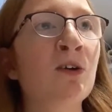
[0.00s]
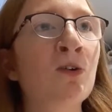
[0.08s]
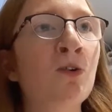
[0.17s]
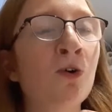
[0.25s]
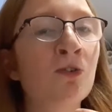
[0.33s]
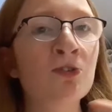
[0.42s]

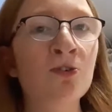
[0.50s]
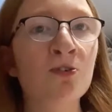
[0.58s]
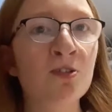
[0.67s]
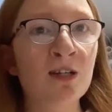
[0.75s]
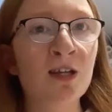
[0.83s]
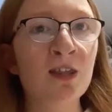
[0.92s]
cut
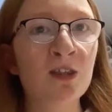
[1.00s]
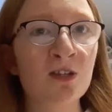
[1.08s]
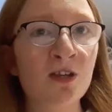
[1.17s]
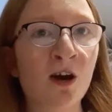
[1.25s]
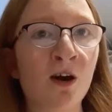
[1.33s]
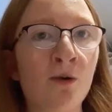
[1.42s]
underneath the
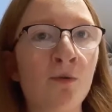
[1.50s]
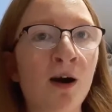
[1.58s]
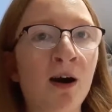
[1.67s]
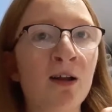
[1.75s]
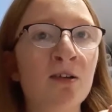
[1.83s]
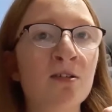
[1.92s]
toe
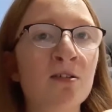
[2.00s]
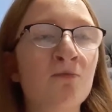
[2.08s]
and